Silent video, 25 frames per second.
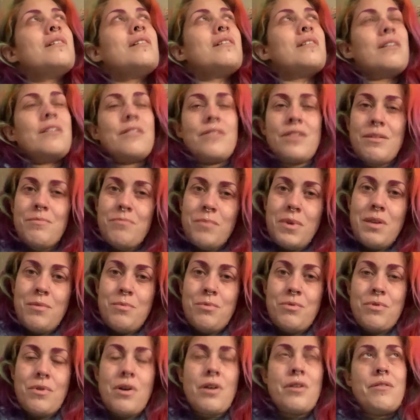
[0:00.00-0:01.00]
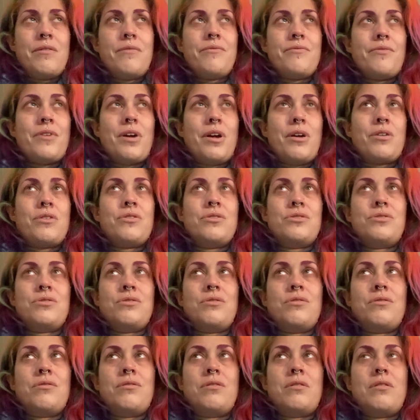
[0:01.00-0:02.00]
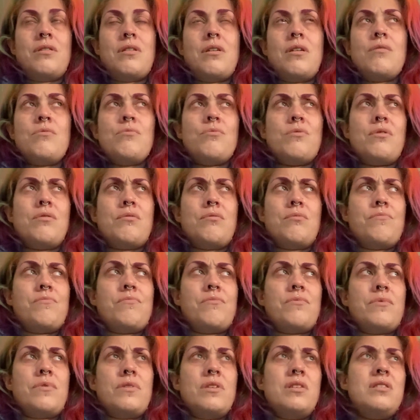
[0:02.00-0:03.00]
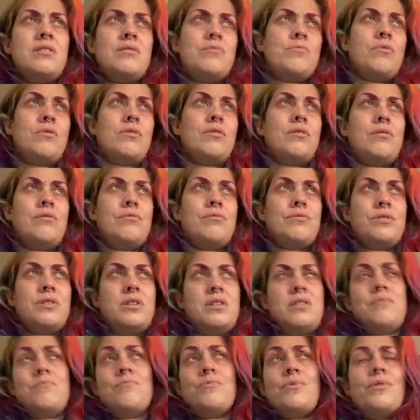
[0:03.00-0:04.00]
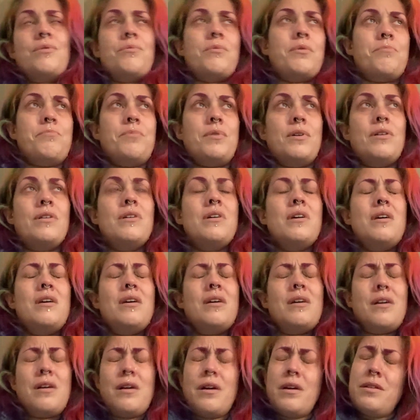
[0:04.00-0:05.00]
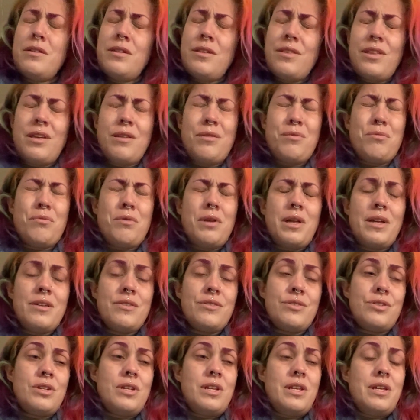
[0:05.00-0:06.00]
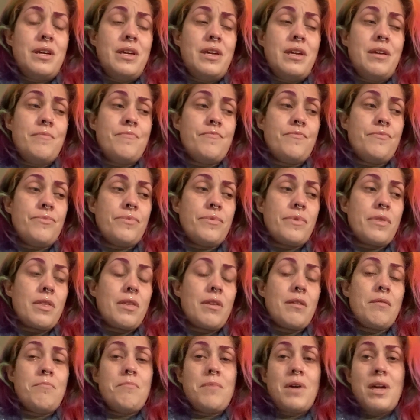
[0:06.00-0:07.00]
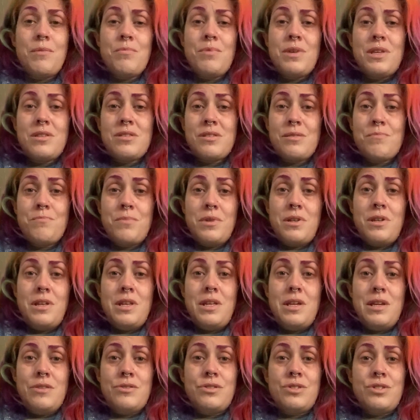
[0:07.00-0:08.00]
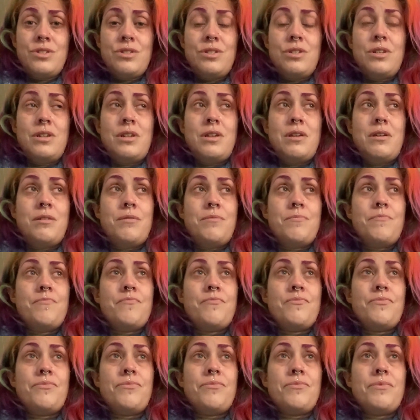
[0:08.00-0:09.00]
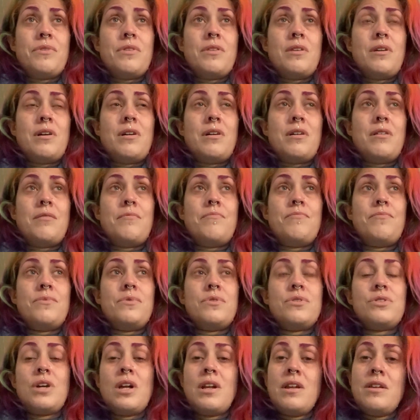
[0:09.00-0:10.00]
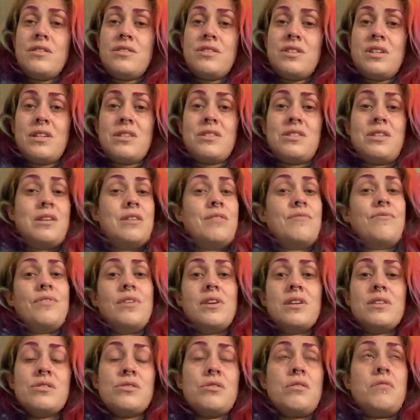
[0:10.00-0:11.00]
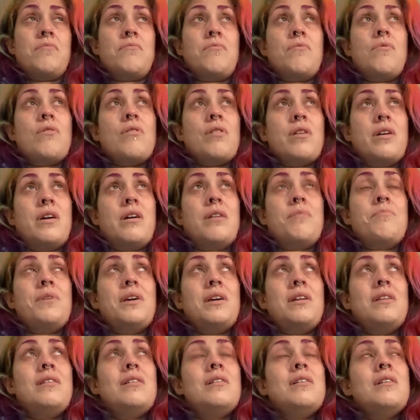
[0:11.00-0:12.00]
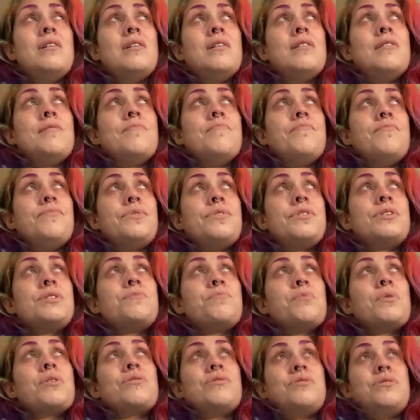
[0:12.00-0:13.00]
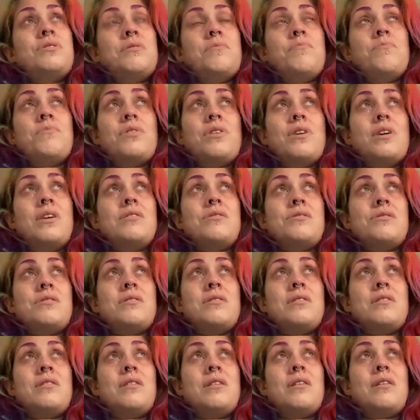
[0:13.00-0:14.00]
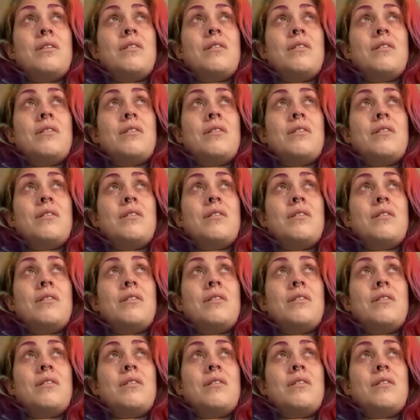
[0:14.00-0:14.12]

I think people kind of focus on, oh well, this is what the law says and blah blah blah, and you think, well, actually maybe somebody needs to challenge things, and if things aren't right, I mean, just because something isn't